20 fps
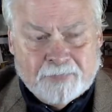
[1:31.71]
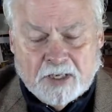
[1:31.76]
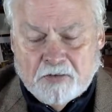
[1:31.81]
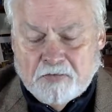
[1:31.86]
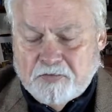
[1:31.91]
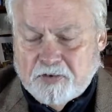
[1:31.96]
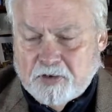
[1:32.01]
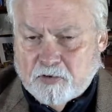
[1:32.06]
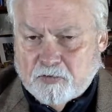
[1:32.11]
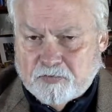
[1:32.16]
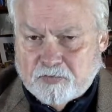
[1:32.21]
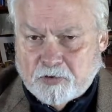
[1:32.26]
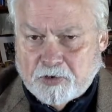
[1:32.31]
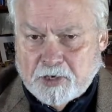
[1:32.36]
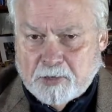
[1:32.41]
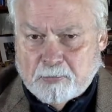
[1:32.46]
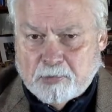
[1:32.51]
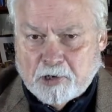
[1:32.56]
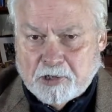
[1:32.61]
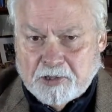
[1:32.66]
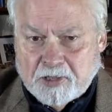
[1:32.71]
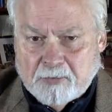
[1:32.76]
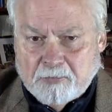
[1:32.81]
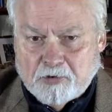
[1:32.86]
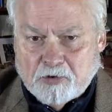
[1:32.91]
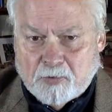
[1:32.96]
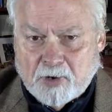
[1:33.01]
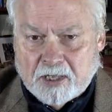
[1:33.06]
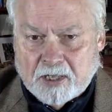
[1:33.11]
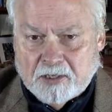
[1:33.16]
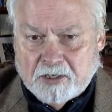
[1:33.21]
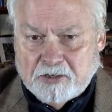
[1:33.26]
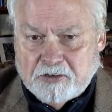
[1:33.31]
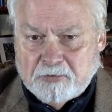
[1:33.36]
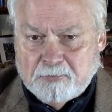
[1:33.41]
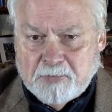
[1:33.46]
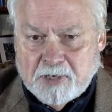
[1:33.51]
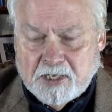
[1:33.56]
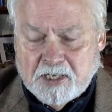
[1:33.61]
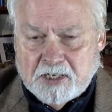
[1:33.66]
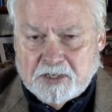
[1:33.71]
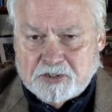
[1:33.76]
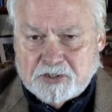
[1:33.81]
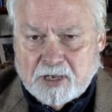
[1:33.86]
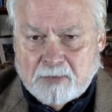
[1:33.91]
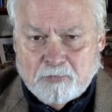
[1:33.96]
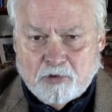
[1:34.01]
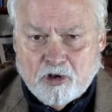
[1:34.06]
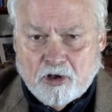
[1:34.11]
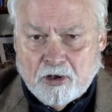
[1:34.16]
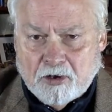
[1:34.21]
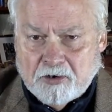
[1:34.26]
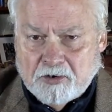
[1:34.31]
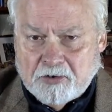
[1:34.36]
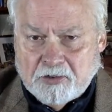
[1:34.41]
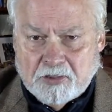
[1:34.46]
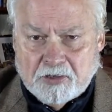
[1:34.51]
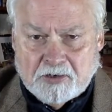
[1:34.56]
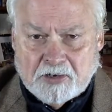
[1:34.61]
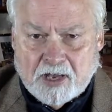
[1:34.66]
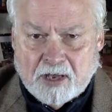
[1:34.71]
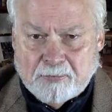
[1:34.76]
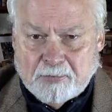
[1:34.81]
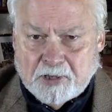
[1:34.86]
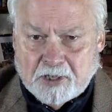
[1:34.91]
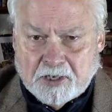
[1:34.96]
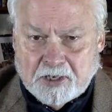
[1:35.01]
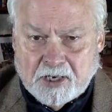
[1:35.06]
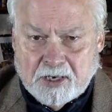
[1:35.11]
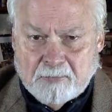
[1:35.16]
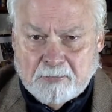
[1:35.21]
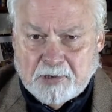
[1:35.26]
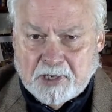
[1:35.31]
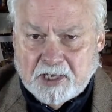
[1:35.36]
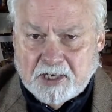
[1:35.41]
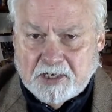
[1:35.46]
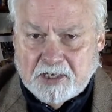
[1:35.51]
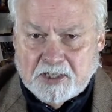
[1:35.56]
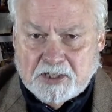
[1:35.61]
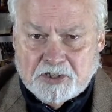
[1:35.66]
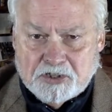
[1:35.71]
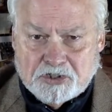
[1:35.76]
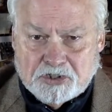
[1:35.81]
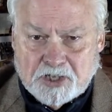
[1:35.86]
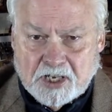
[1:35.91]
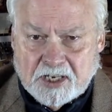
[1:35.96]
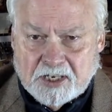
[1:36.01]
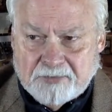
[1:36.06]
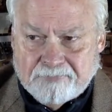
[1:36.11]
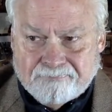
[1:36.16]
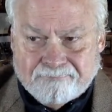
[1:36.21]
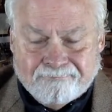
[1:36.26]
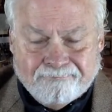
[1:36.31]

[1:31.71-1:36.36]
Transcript: feel free to bring them directly to me, because I'm talking to the top of the campaign in the state